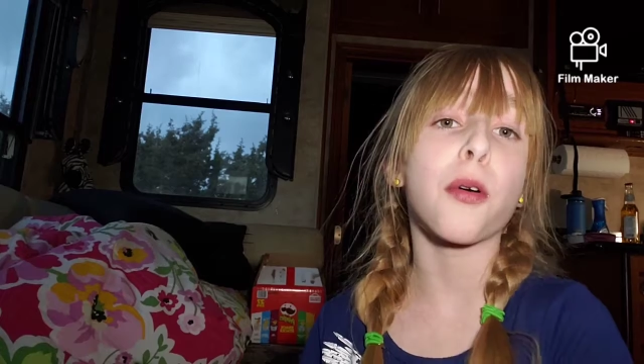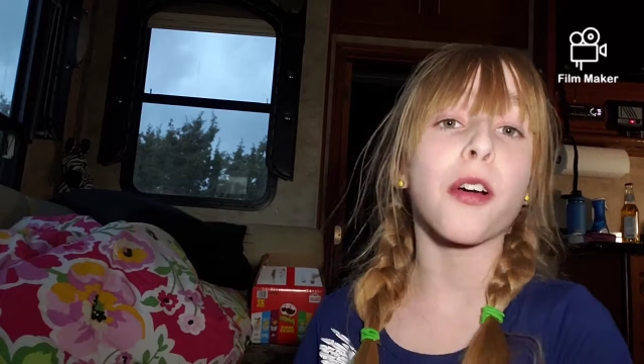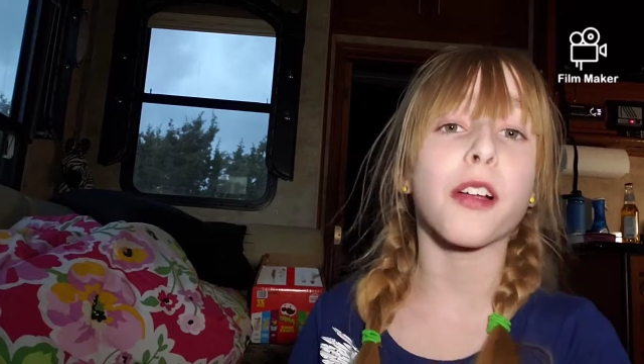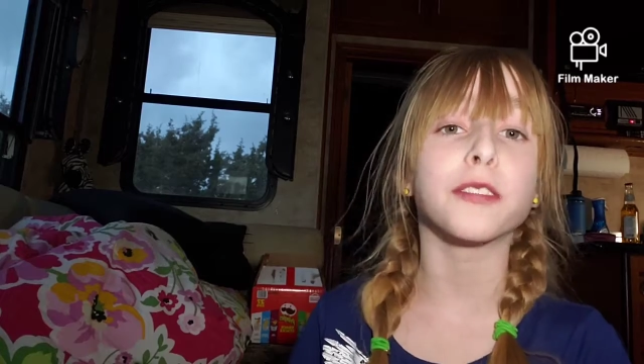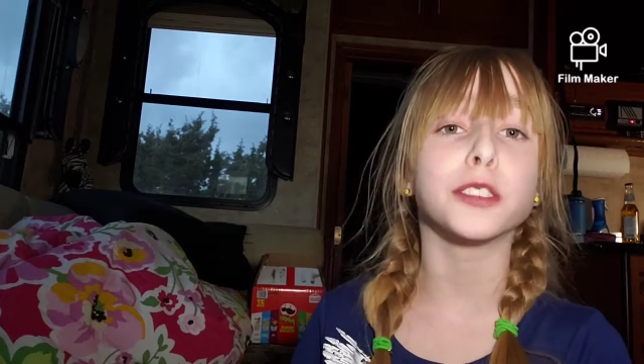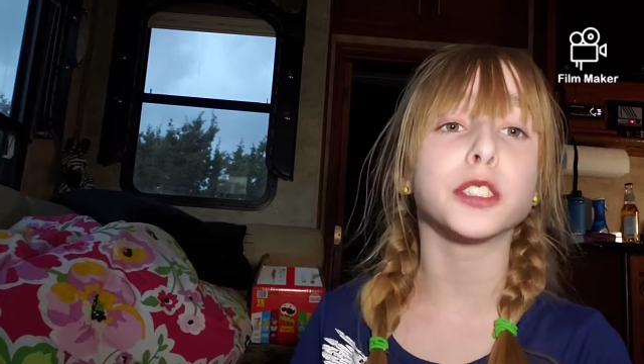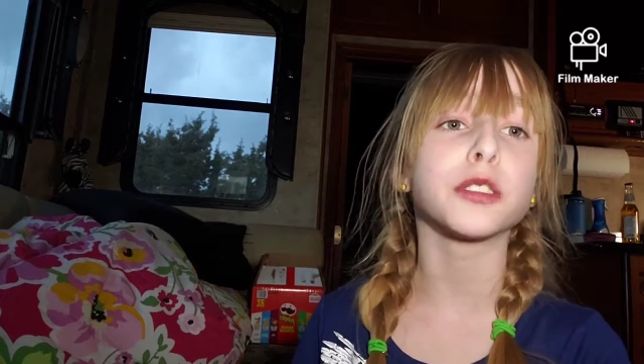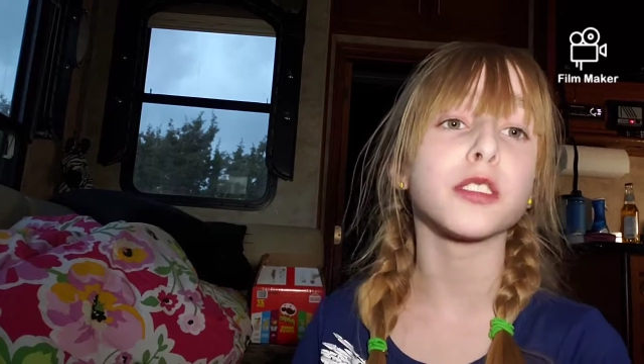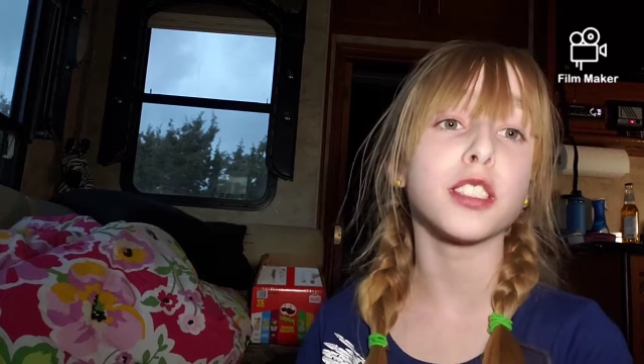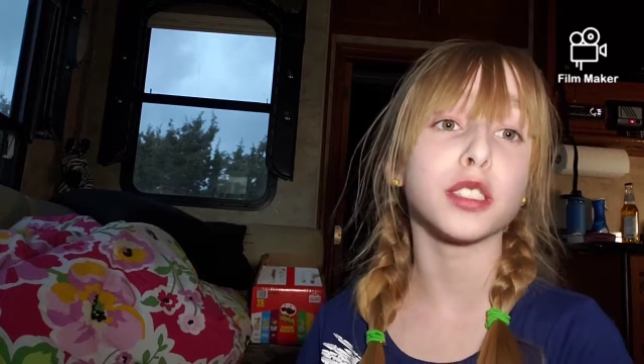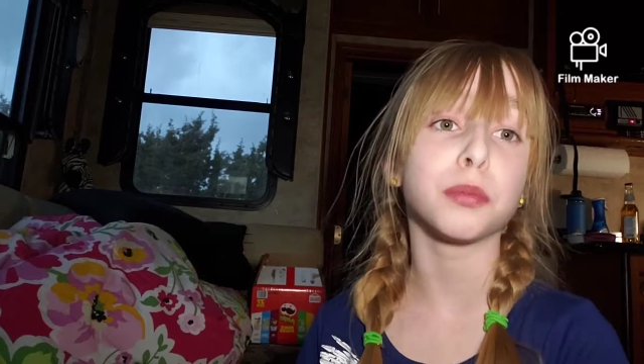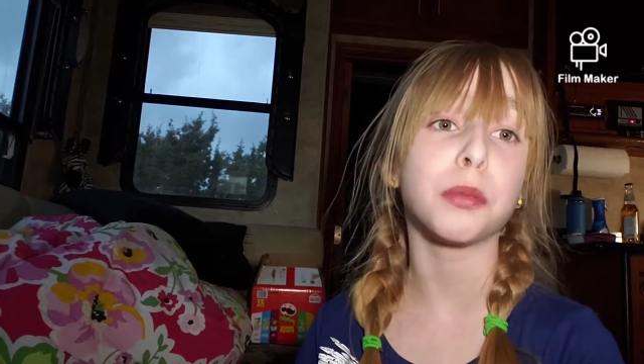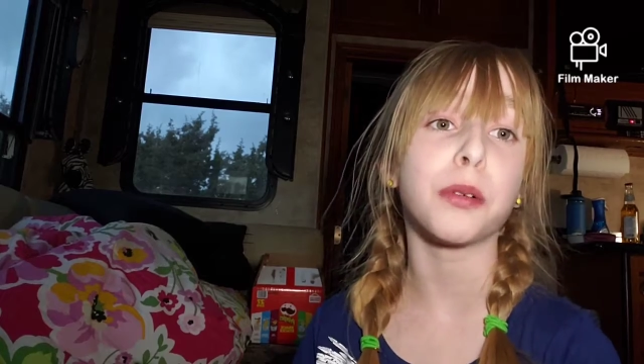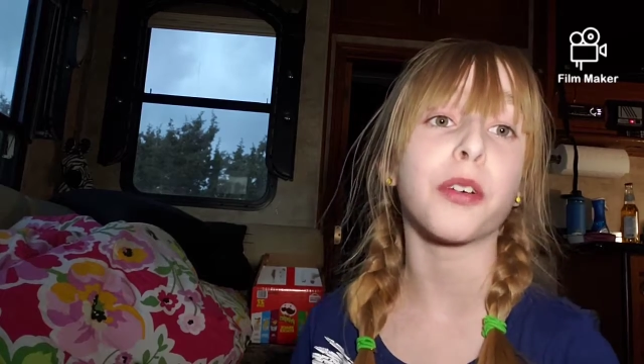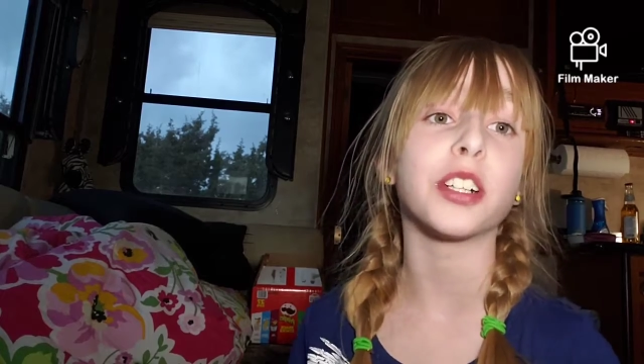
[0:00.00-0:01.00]
whatever.
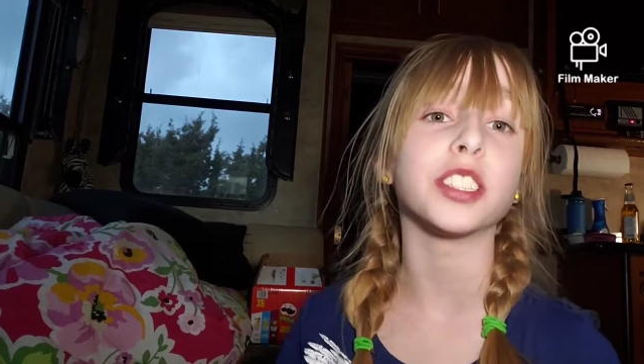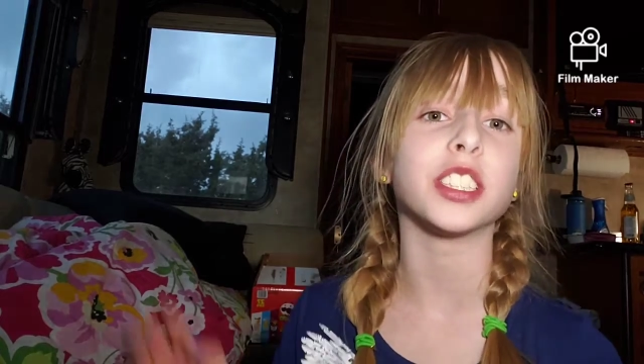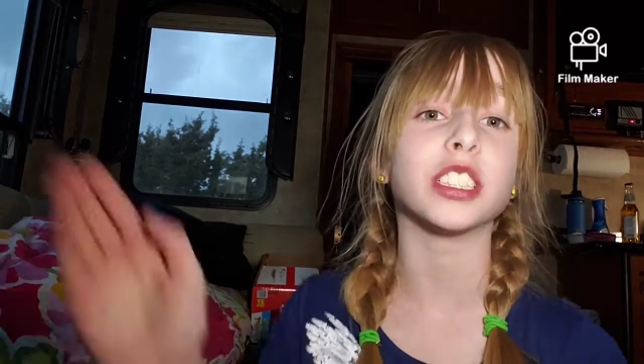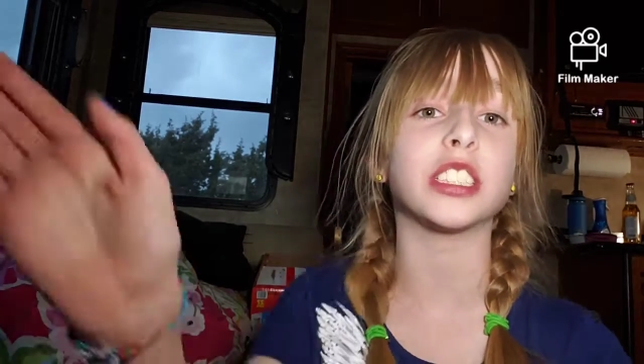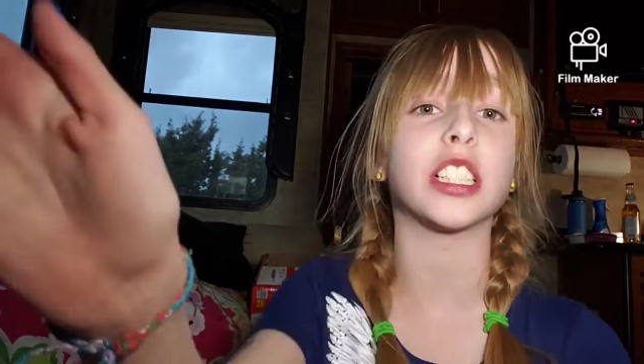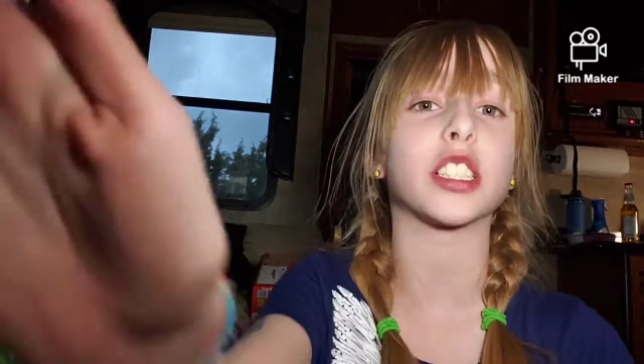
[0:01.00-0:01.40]
Let's move on to the